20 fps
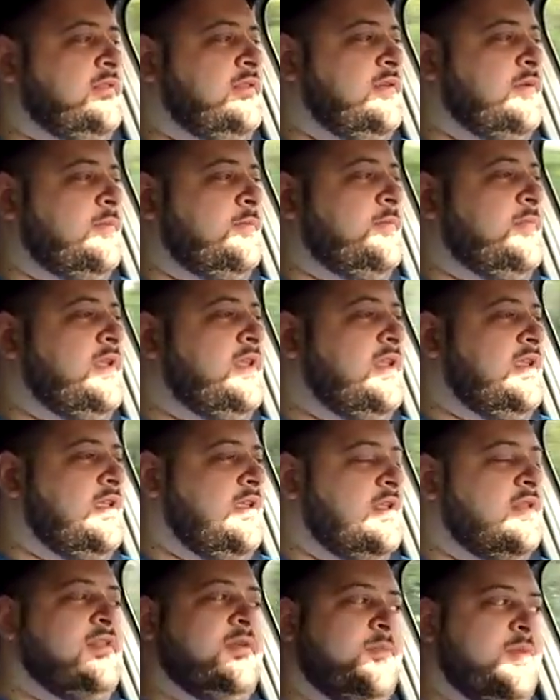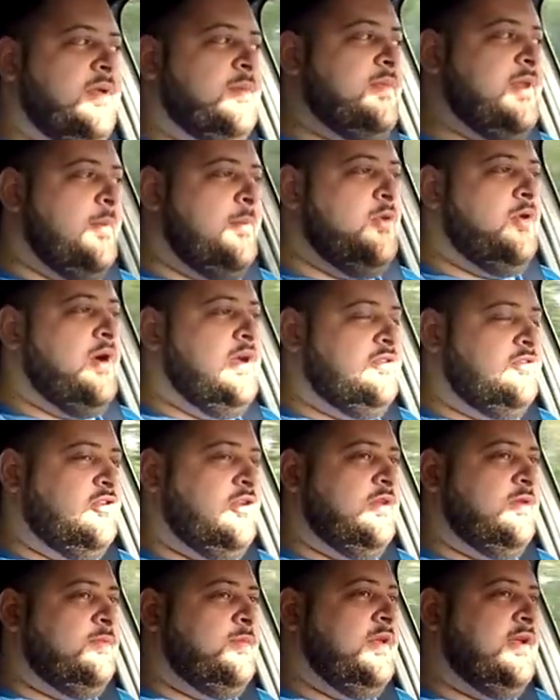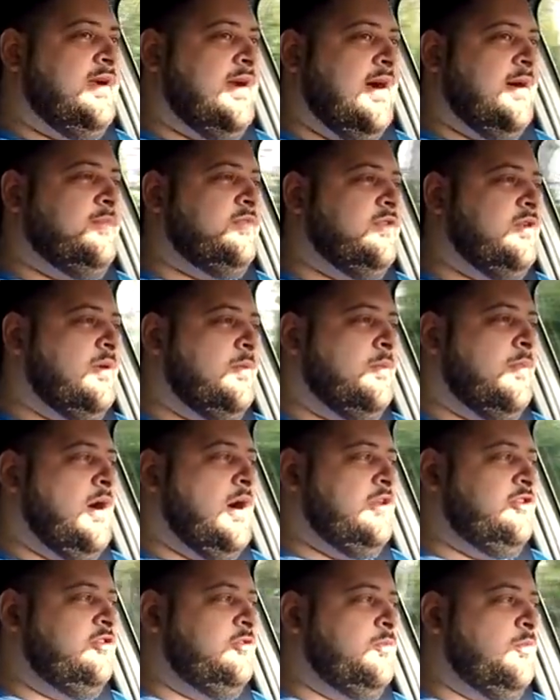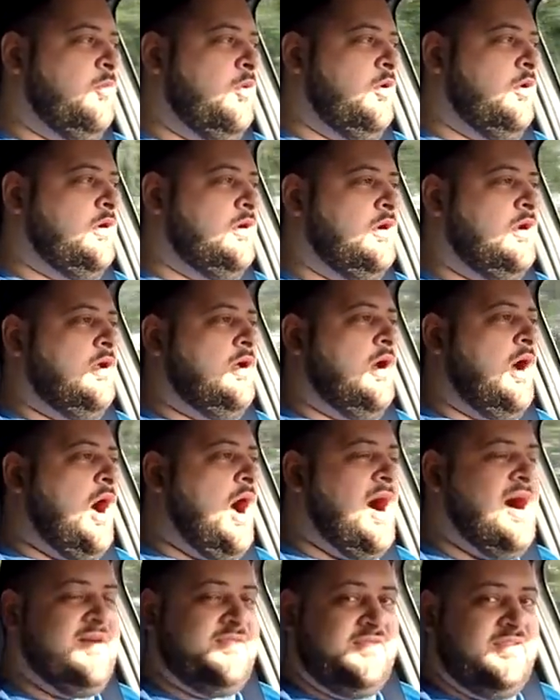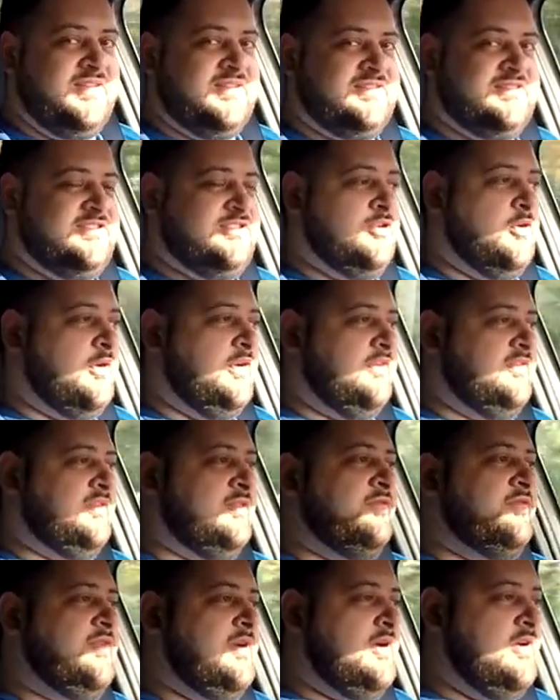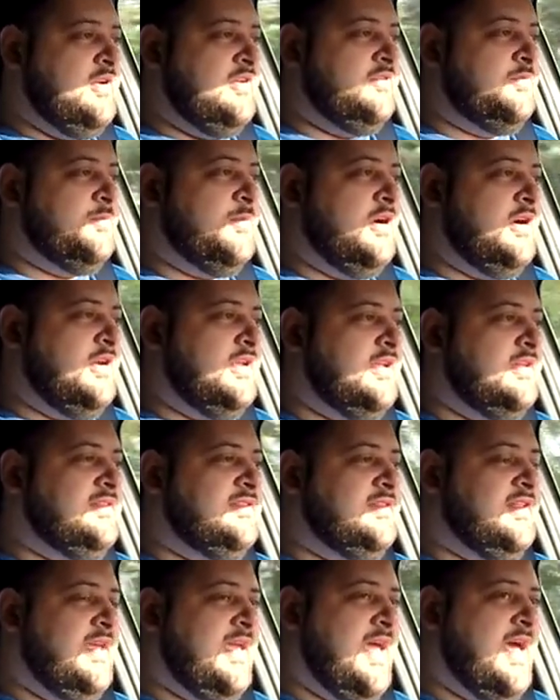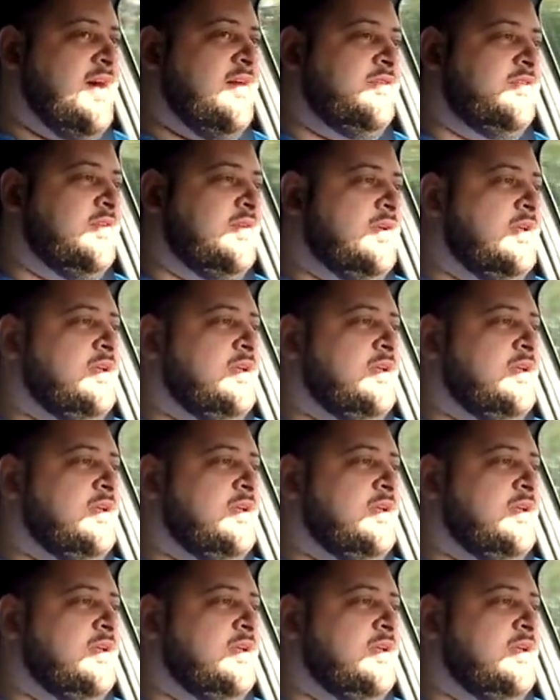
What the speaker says: the BMW i3 becomes a much more obvious choice. In various markets, they have